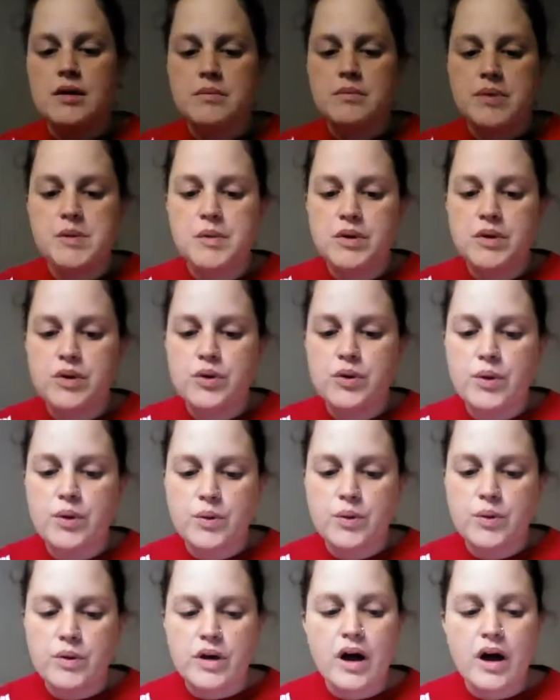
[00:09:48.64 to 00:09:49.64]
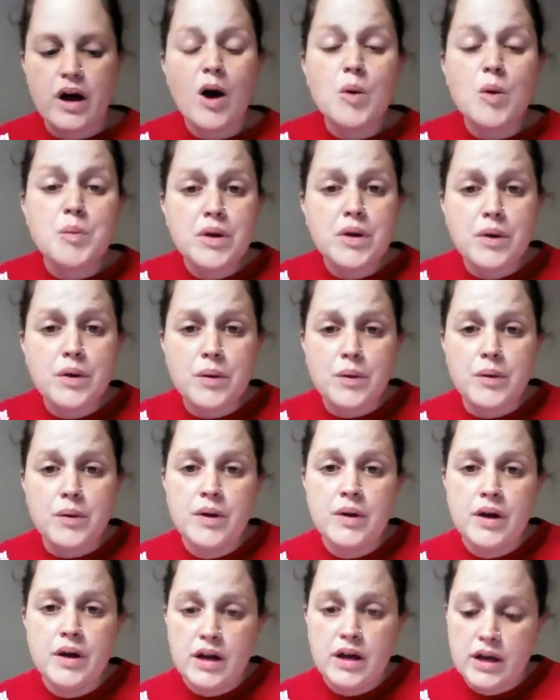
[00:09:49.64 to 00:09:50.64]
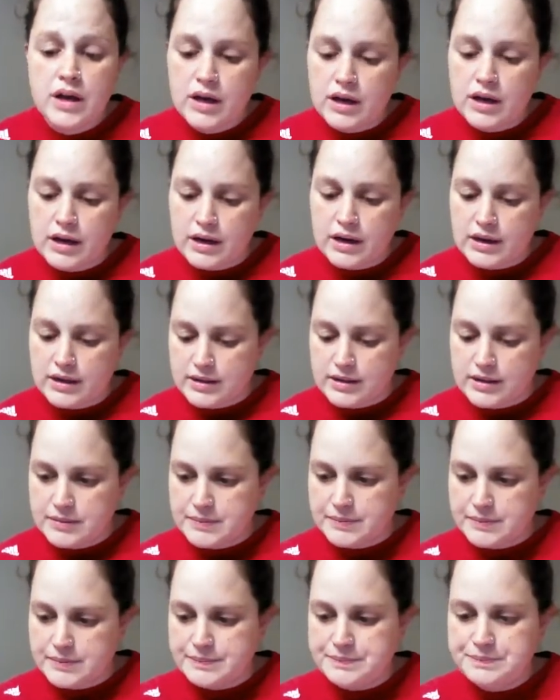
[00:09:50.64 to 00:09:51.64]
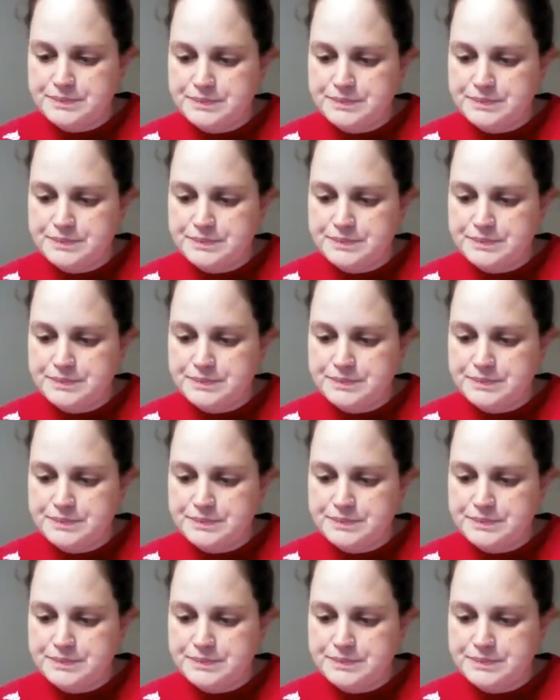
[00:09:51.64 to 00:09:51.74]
people who will help you, and